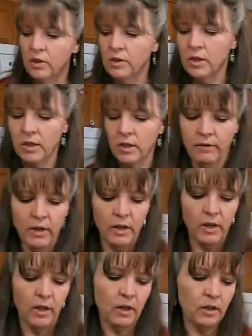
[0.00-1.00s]
Just to give it
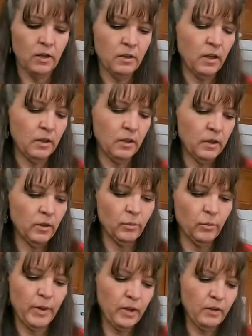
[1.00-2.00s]
a, a little
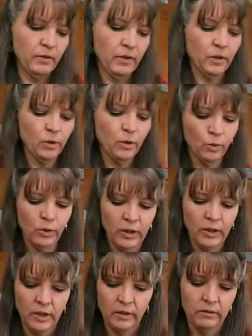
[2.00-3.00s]
bit of a
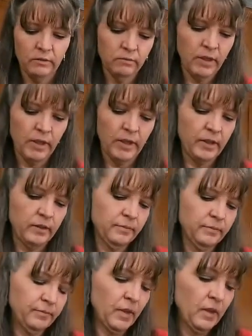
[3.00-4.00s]
cooling, like,
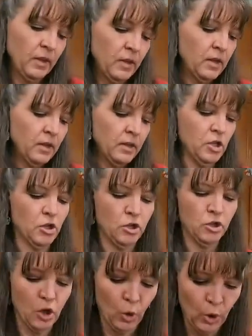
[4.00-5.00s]
these are
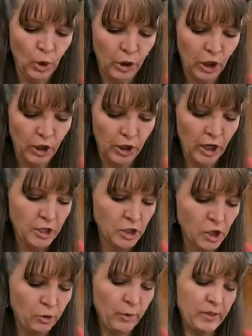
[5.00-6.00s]
so good looking, I
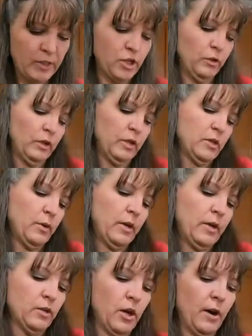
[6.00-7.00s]
don't know what to do. Let's go
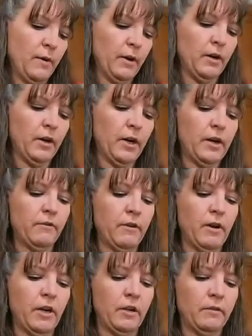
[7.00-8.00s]
ahead and try one. All right, you
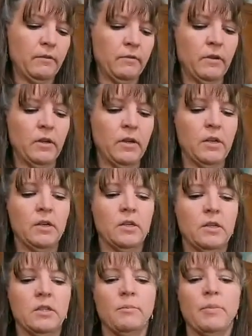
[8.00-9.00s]
ready?
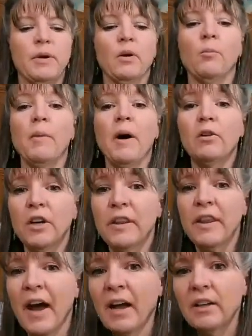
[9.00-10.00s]
It's a big old mutt. Look at
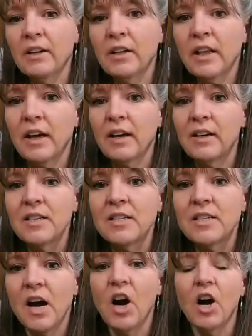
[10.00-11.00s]
that. Look at that. That
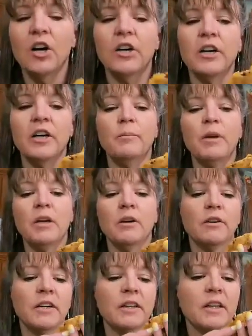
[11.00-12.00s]
is a hearty
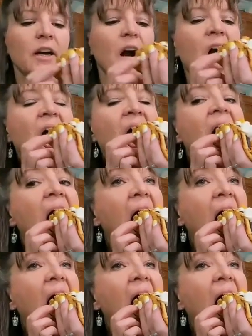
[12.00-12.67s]
meal right there.